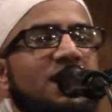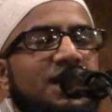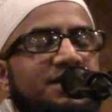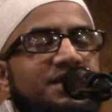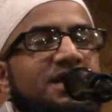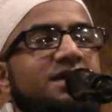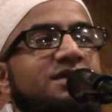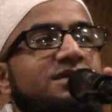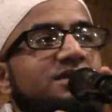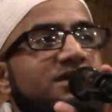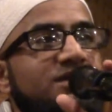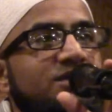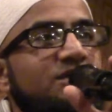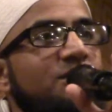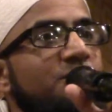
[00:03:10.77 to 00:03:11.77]
And then,
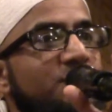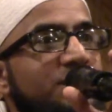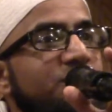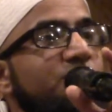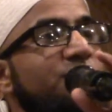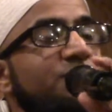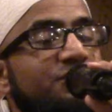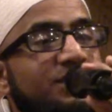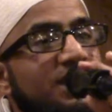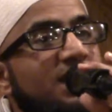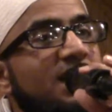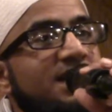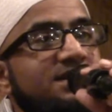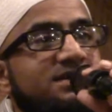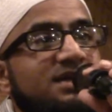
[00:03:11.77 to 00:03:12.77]
when you
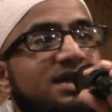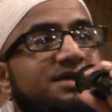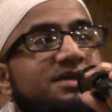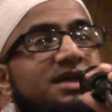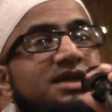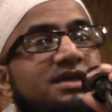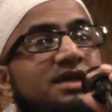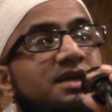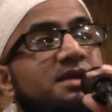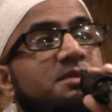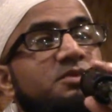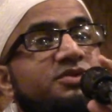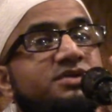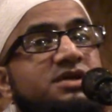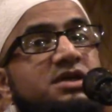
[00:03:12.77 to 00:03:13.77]
realize that, then the
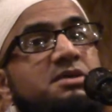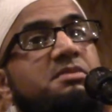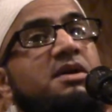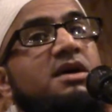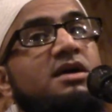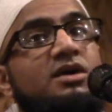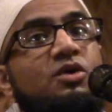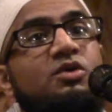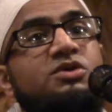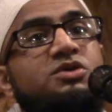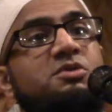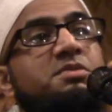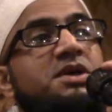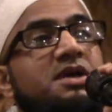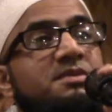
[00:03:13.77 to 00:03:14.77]
musibah
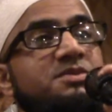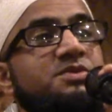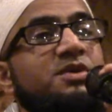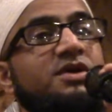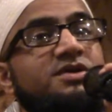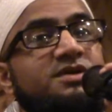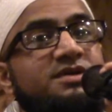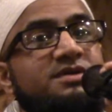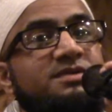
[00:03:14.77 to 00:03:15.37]
also becomes what?